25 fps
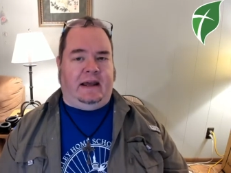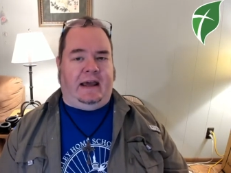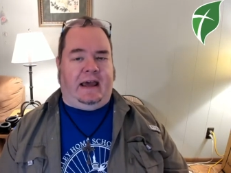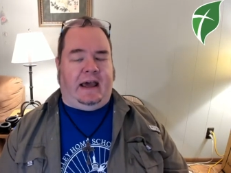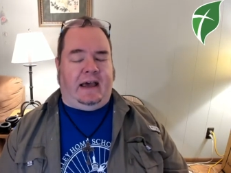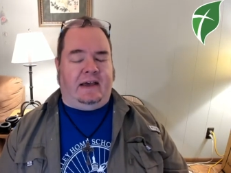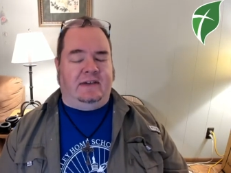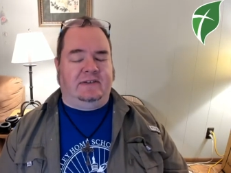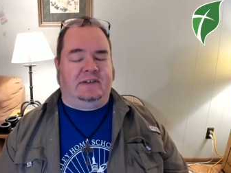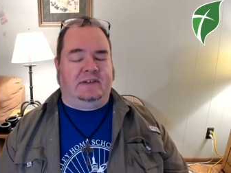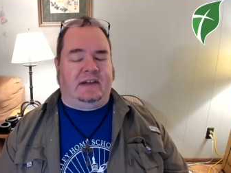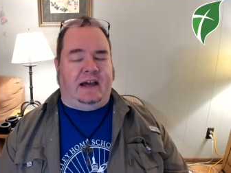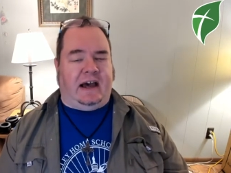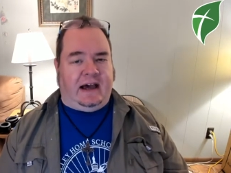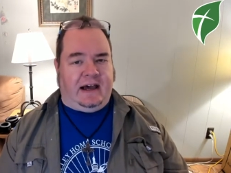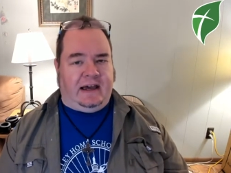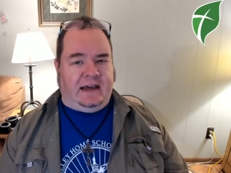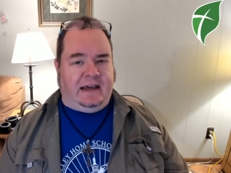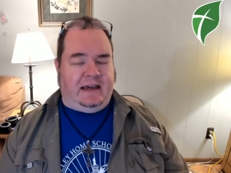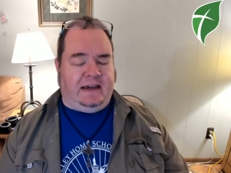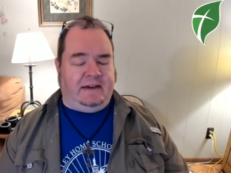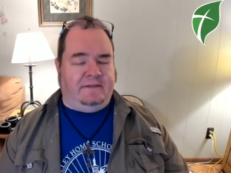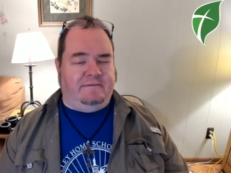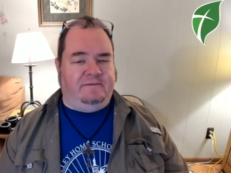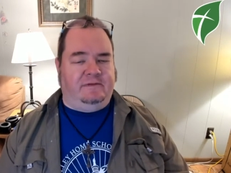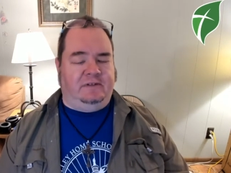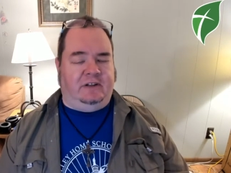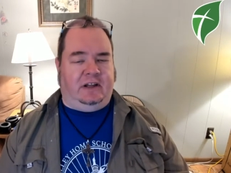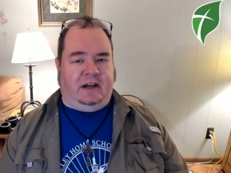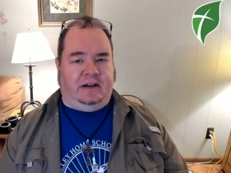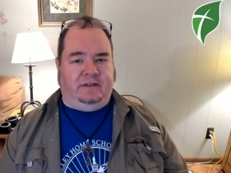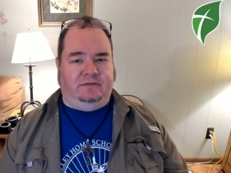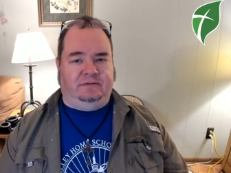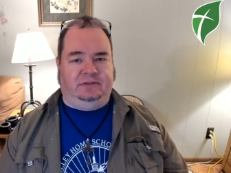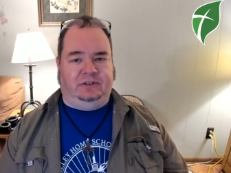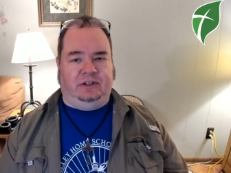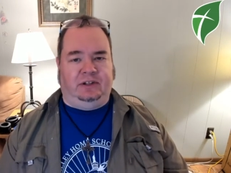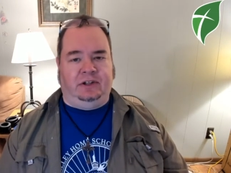as I have
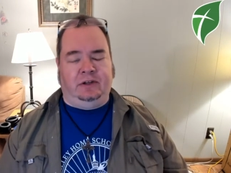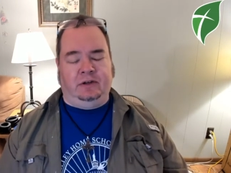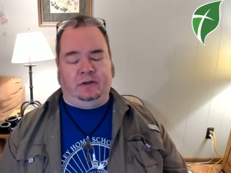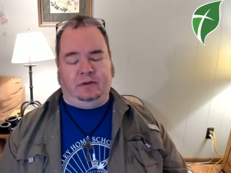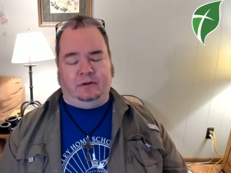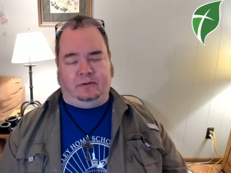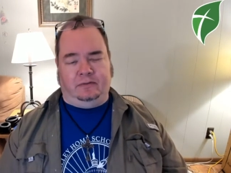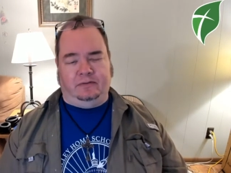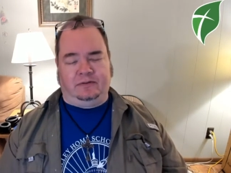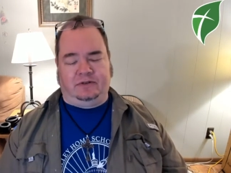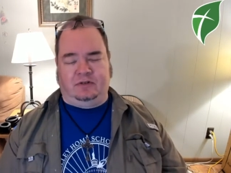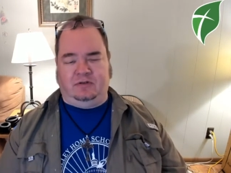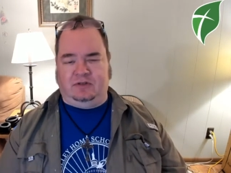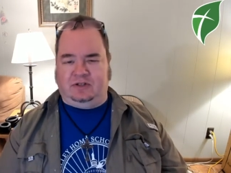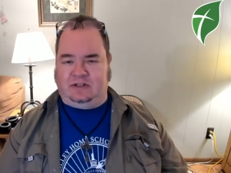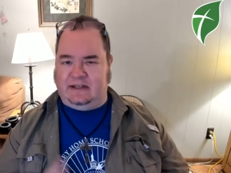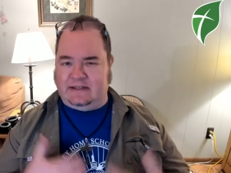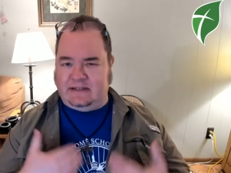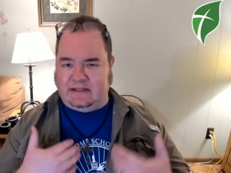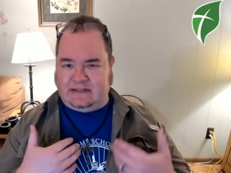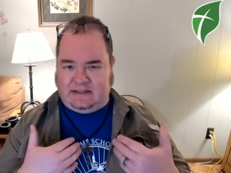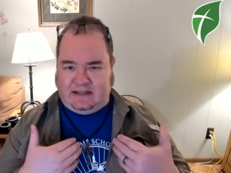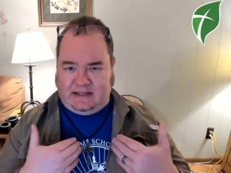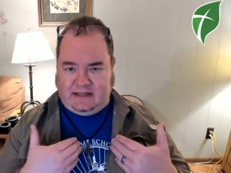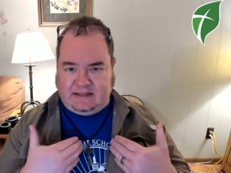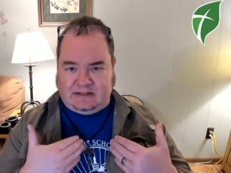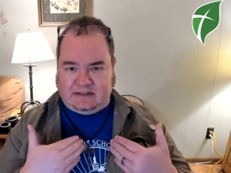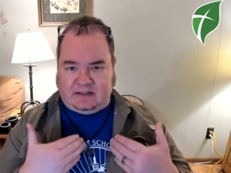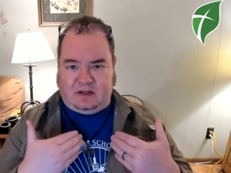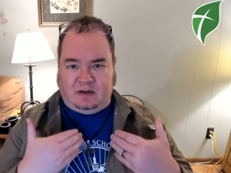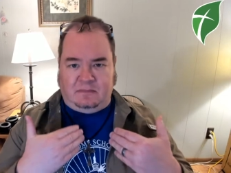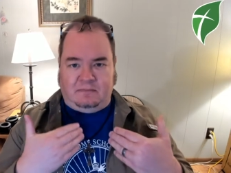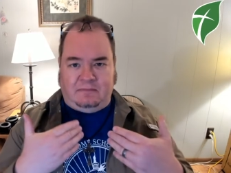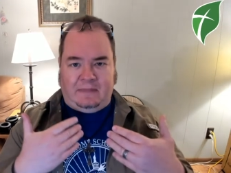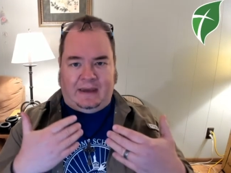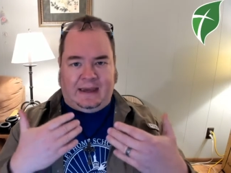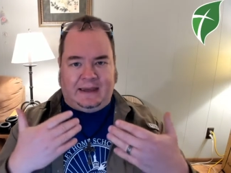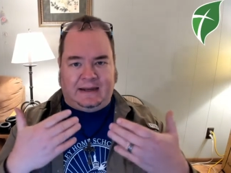loved you. So Jesus is
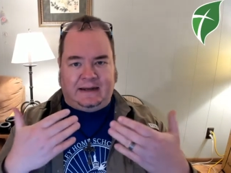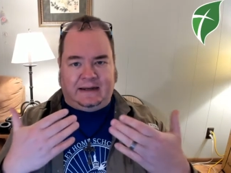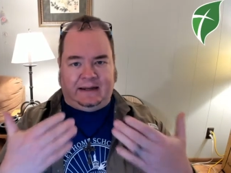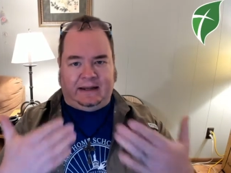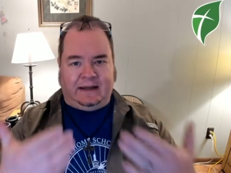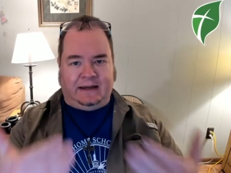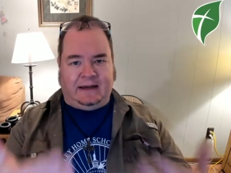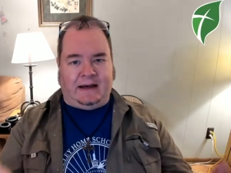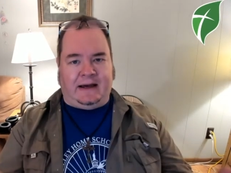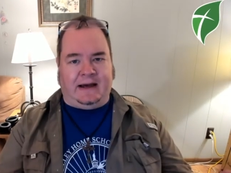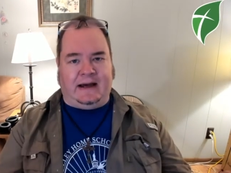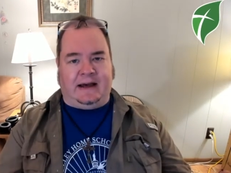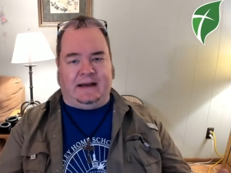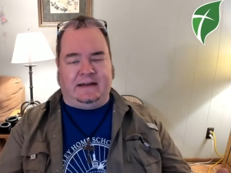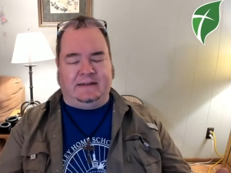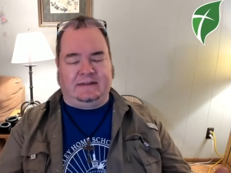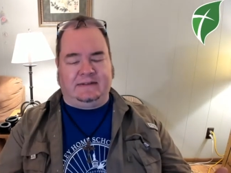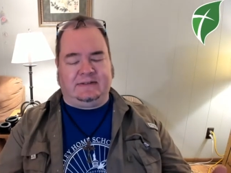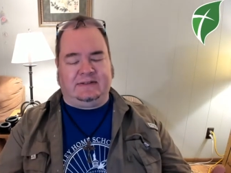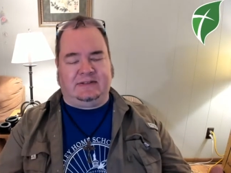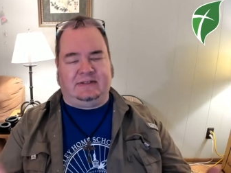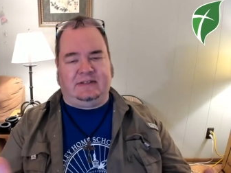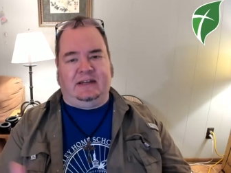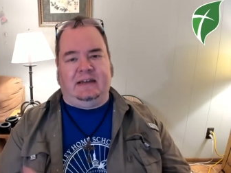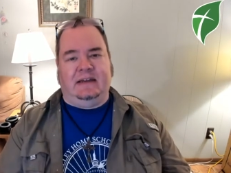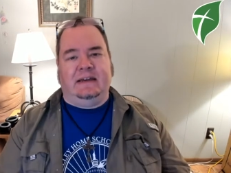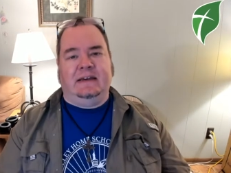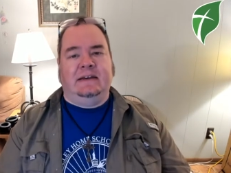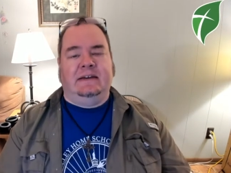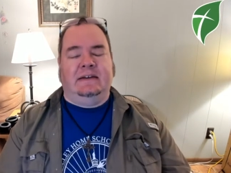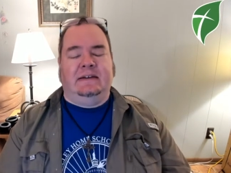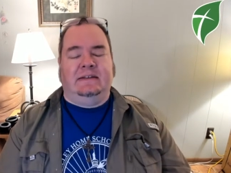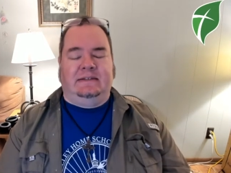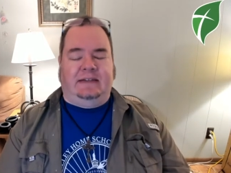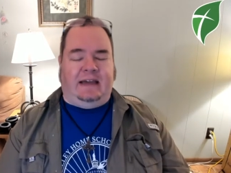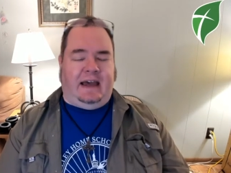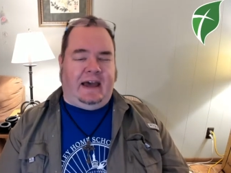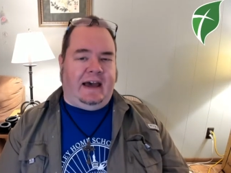commanding us
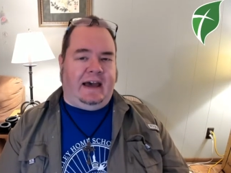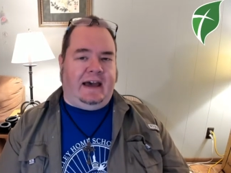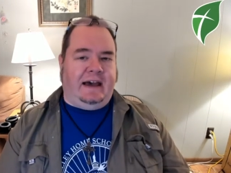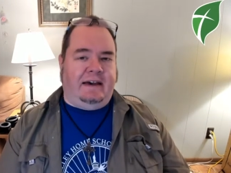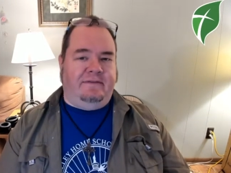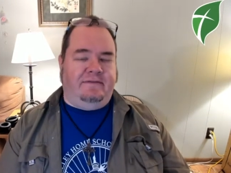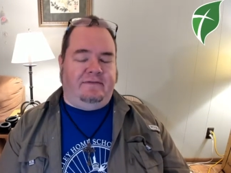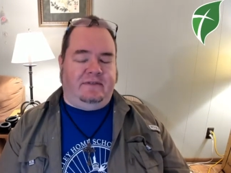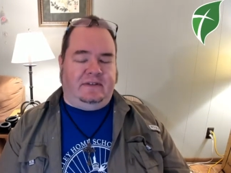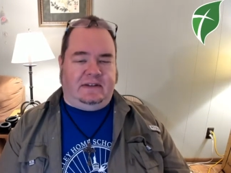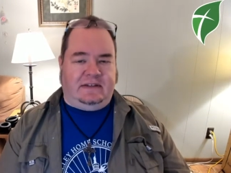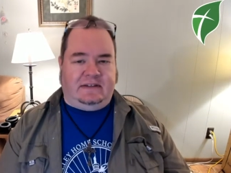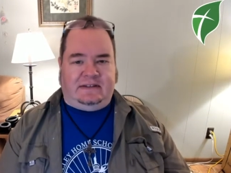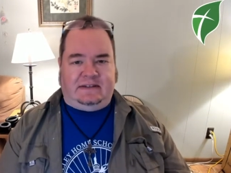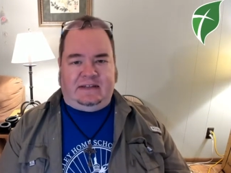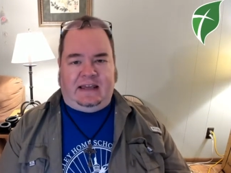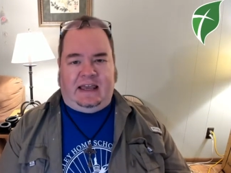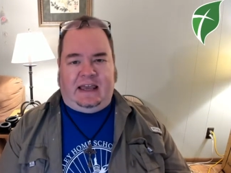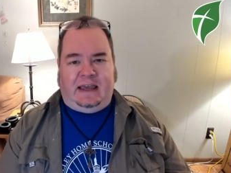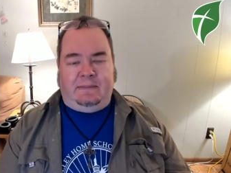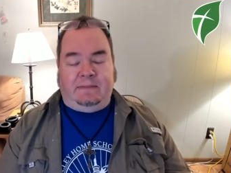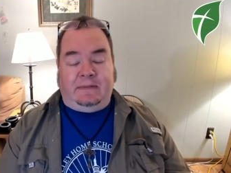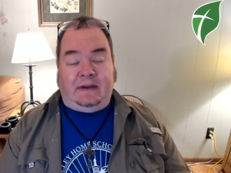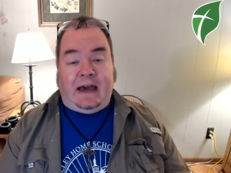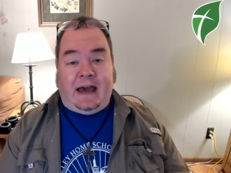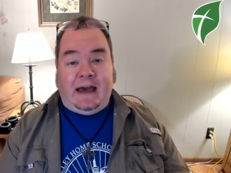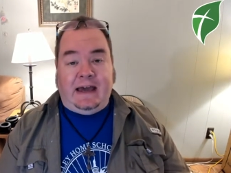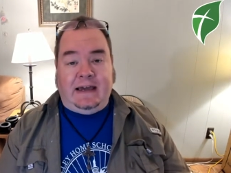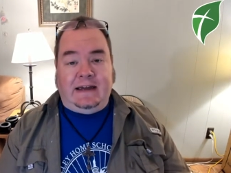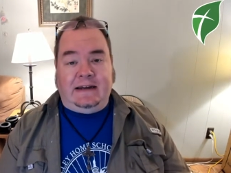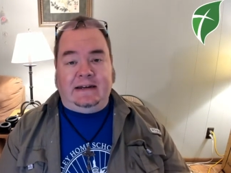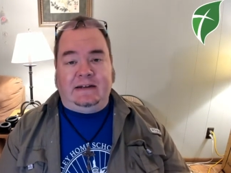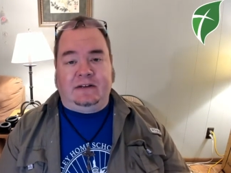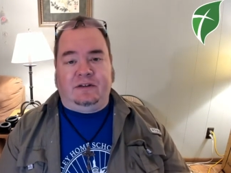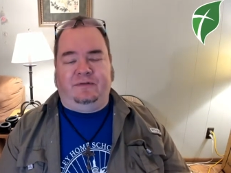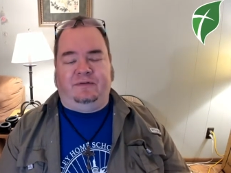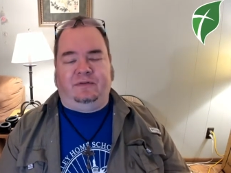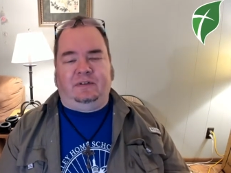to have the same
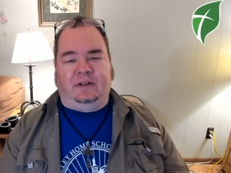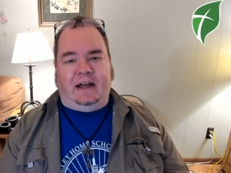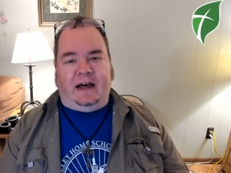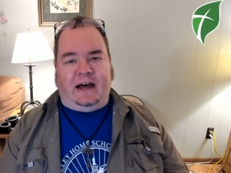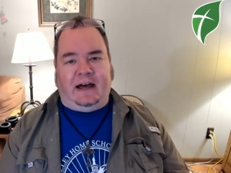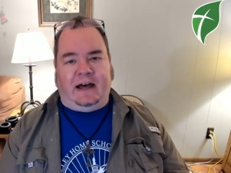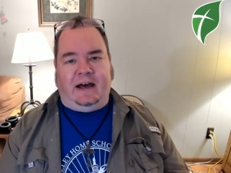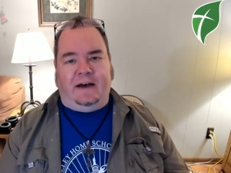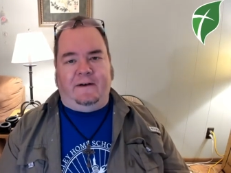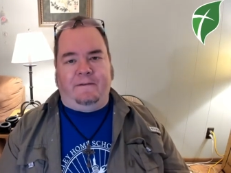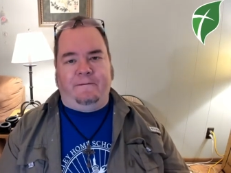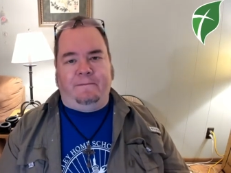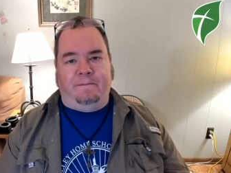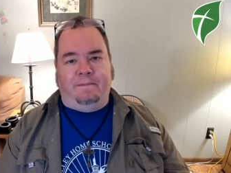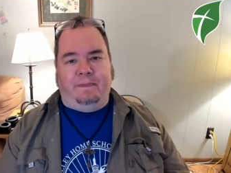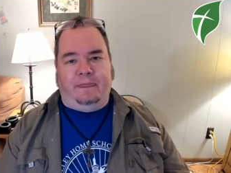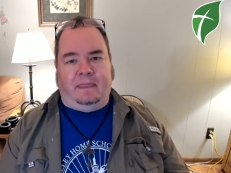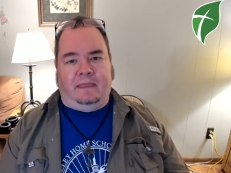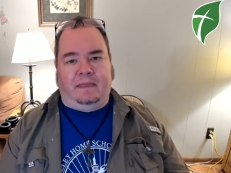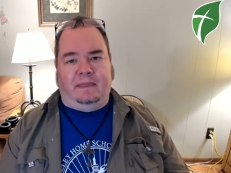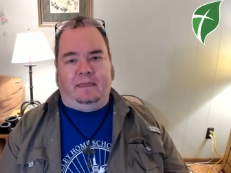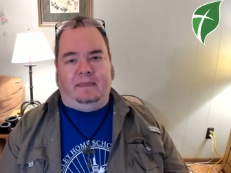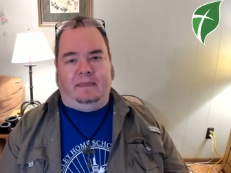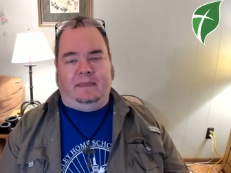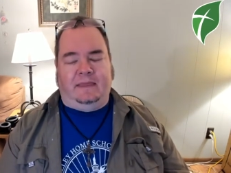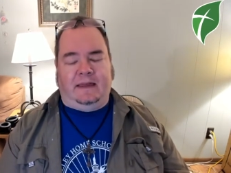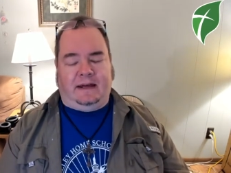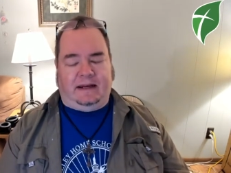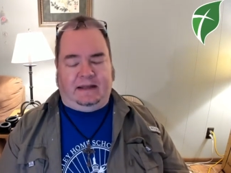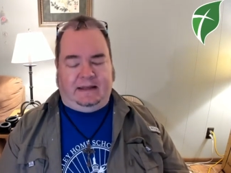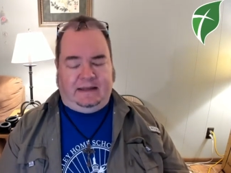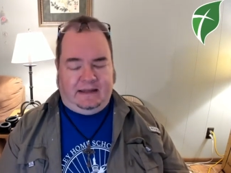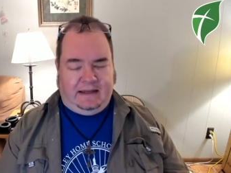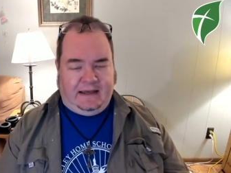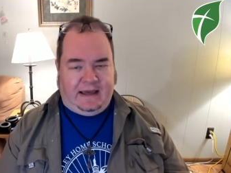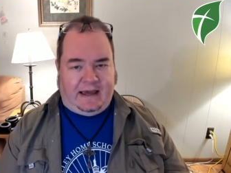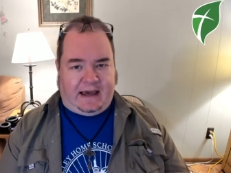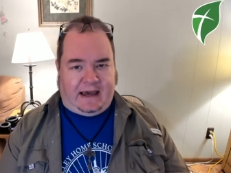kind of love that
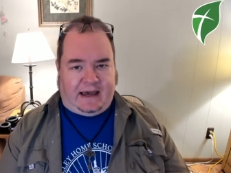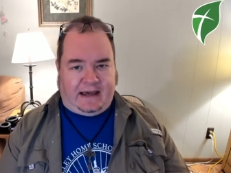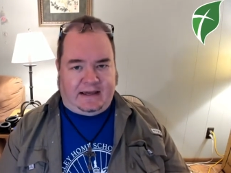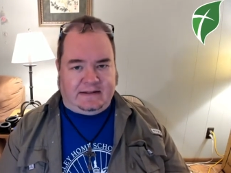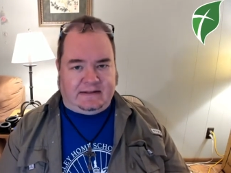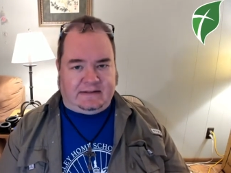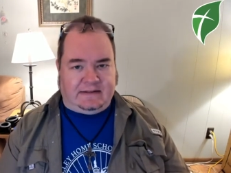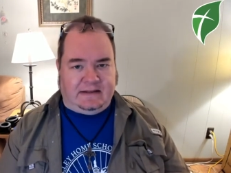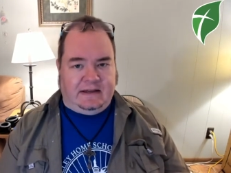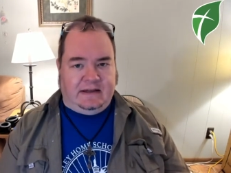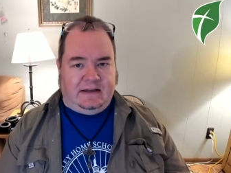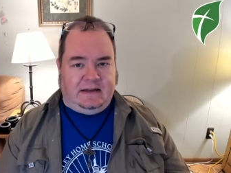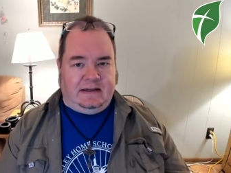he has.